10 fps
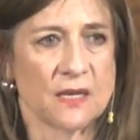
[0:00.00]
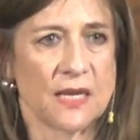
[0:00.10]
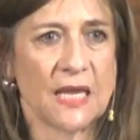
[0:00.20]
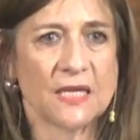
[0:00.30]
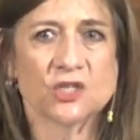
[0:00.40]

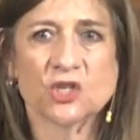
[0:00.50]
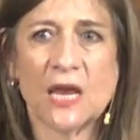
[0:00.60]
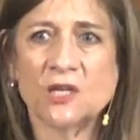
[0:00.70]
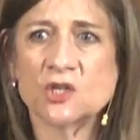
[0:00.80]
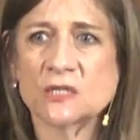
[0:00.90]
it
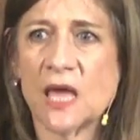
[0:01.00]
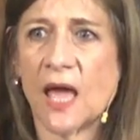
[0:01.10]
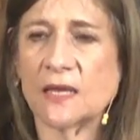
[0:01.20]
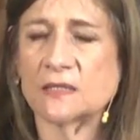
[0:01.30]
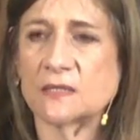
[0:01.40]
changes
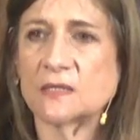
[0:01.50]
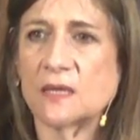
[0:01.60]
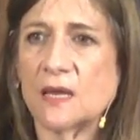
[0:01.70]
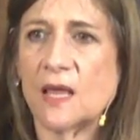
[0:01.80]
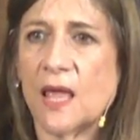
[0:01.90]
us,
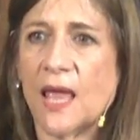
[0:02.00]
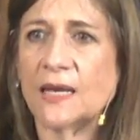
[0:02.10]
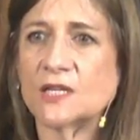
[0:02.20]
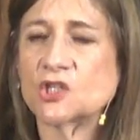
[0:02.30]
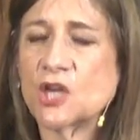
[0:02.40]

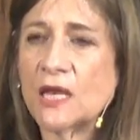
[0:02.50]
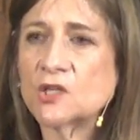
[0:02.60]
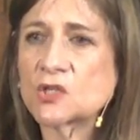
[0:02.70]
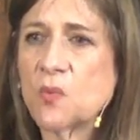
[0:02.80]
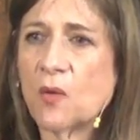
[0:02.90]
and it
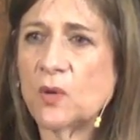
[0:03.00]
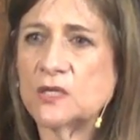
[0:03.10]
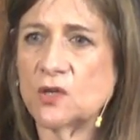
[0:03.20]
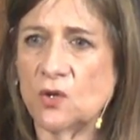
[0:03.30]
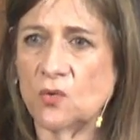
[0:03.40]
changes what we
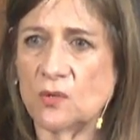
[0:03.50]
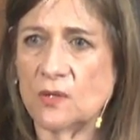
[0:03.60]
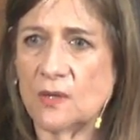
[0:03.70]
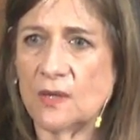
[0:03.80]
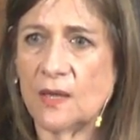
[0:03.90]
do,
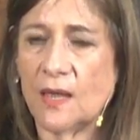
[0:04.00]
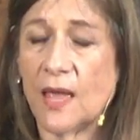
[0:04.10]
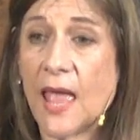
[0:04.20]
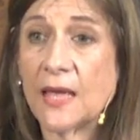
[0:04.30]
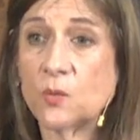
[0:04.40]

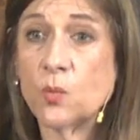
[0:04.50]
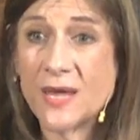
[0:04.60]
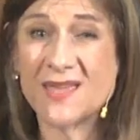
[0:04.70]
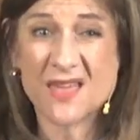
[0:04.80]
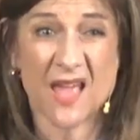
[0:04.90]
and
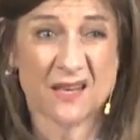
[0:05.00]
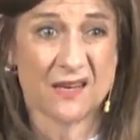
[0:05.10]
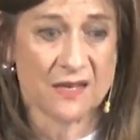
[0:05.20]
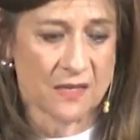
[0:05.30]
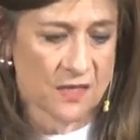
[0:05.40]
we then
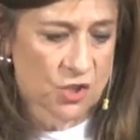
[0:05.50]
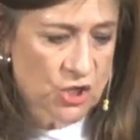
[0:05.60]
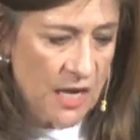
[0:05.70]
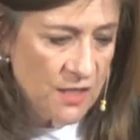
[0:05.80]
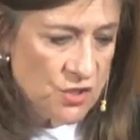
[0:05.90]

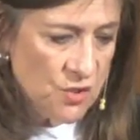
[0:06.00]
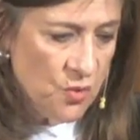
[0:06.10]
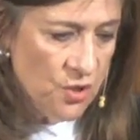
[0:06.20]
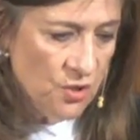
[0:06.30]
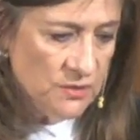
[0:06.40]
change the
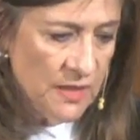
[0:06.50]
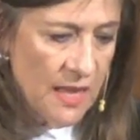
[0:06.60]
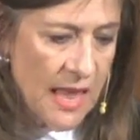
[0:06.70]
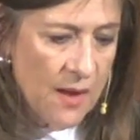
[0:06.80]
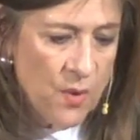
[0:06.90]
world.
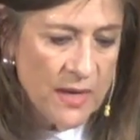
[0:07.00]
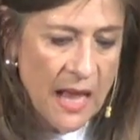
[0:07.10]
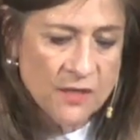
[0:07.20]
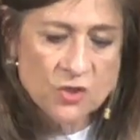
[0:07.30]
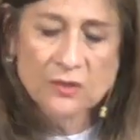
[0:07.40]
And what
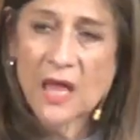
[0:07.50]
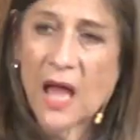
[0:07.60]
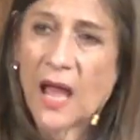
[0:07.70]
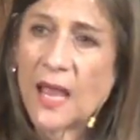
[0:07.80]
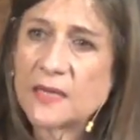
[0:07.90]

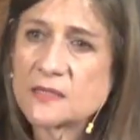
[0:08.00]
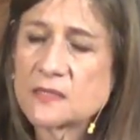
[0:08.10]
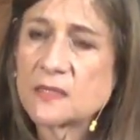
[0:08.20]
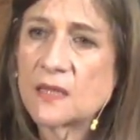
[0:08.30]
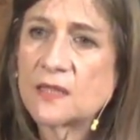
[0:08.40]
underlies
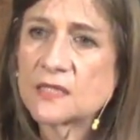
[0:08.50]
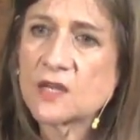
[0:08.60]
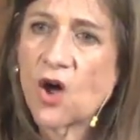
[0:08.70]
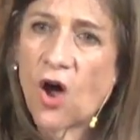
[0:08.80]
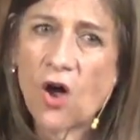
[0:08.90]
this
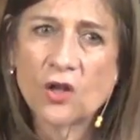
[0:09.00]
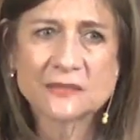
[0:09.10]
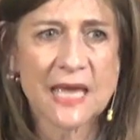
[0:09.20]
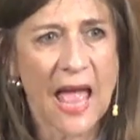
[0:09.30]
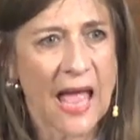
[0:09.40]
call
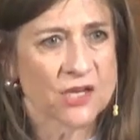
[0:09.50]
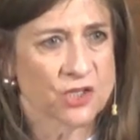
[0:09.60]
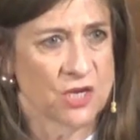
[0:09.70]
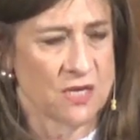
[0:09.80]
to action,